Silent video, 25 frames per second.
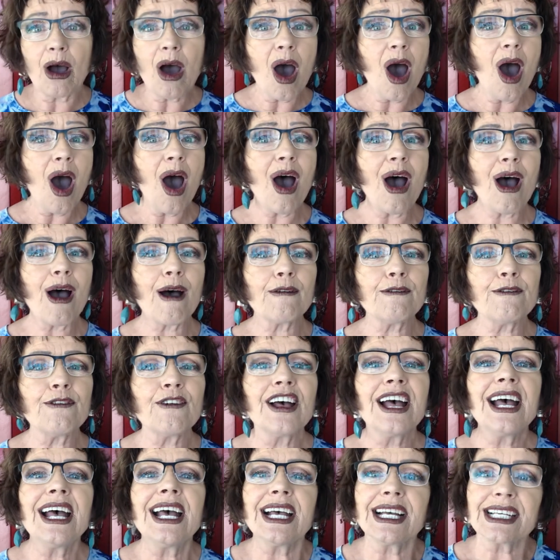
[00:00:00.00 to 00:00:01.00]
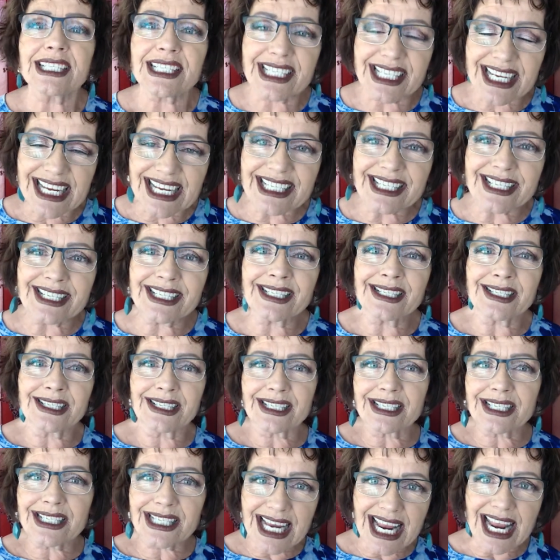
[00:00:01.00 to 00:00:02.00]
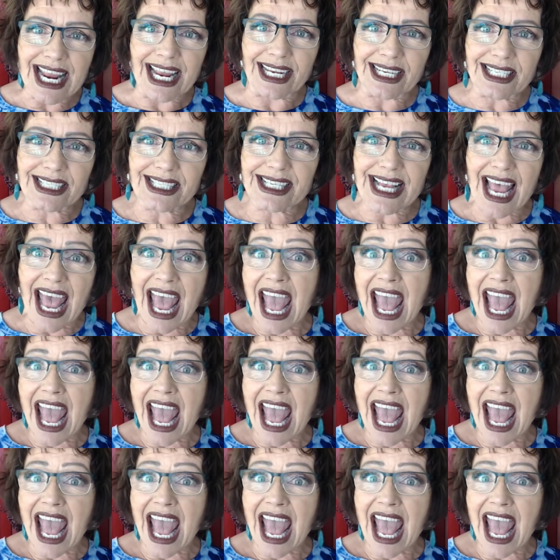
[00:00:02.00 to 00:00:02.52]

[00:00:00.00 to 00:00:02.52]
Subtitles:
of season 6.